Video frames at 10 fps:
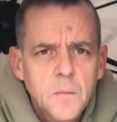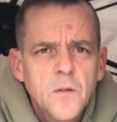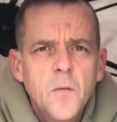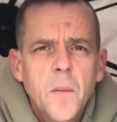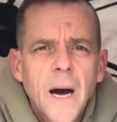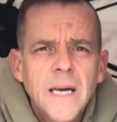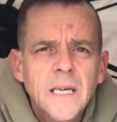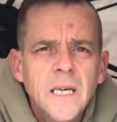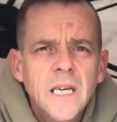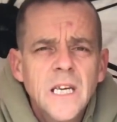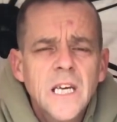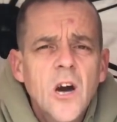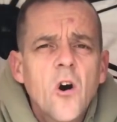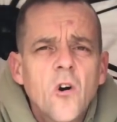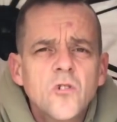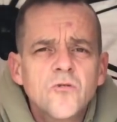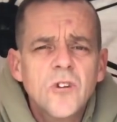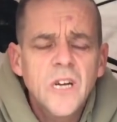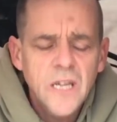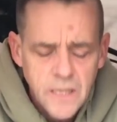a pain in the arse,
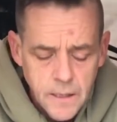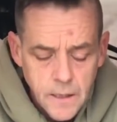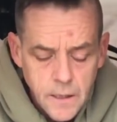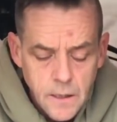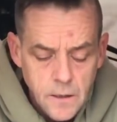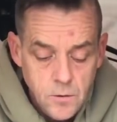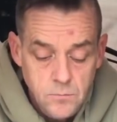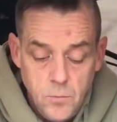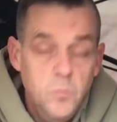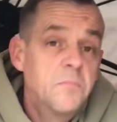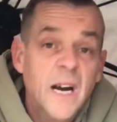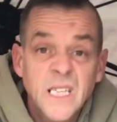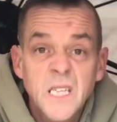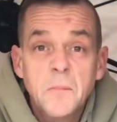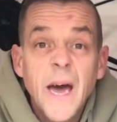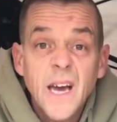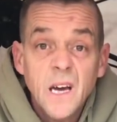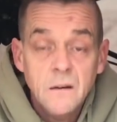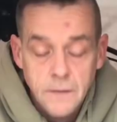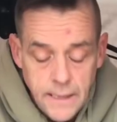really. Pain in the back,
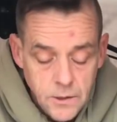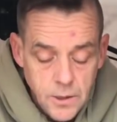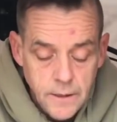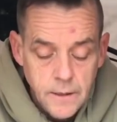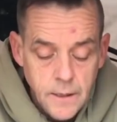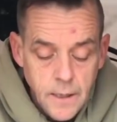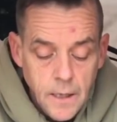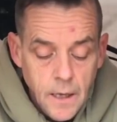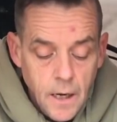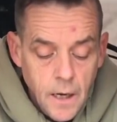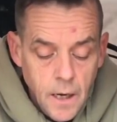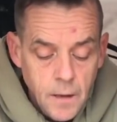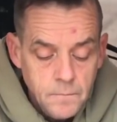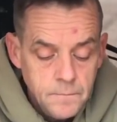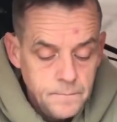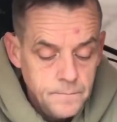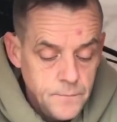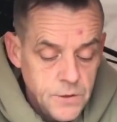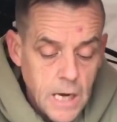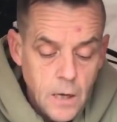actually.
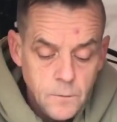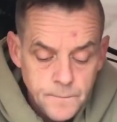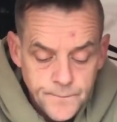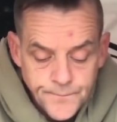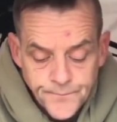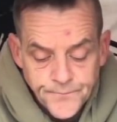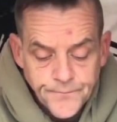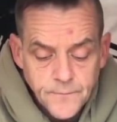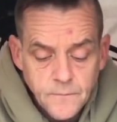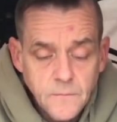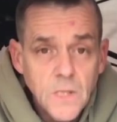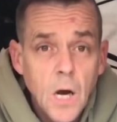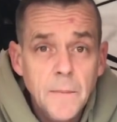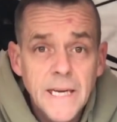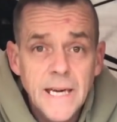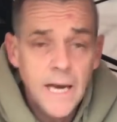So I'm here